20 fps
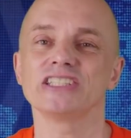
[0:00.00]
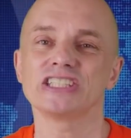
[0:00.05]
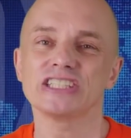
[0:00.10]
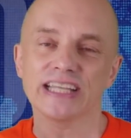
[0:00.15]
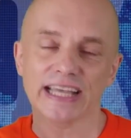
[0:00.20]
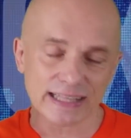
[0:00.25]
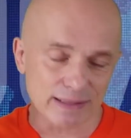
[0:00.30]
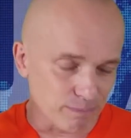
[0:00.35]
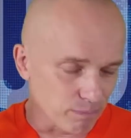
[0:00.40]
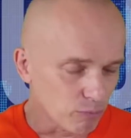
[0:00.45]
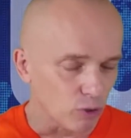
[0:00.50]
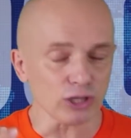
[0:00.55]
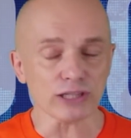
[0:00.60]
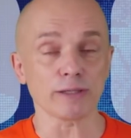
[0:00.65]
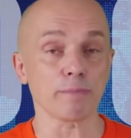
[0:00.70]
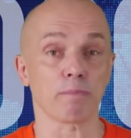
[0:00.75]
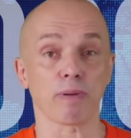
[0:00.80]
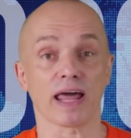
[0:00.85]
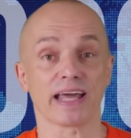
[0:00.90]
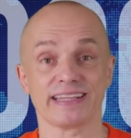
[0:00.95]
and
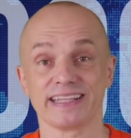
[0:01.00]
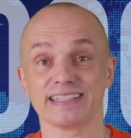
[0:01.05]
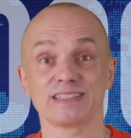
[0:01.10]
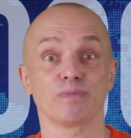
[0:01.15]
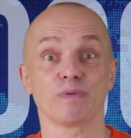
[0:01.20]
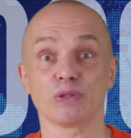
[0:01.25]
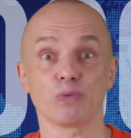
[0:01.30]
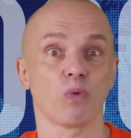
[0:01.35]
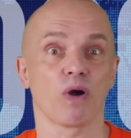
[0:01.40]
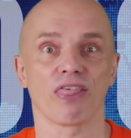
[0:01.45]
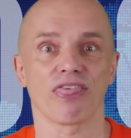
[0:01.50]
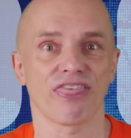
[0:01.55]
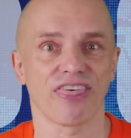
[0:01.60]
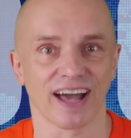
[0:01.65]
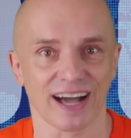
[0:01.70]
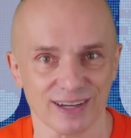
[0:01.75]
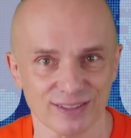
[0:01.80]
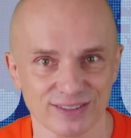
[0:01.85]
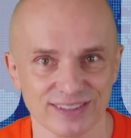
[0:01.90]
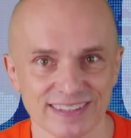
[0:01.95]
multiply this with
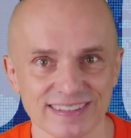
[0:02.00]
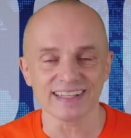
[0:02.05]
1,000,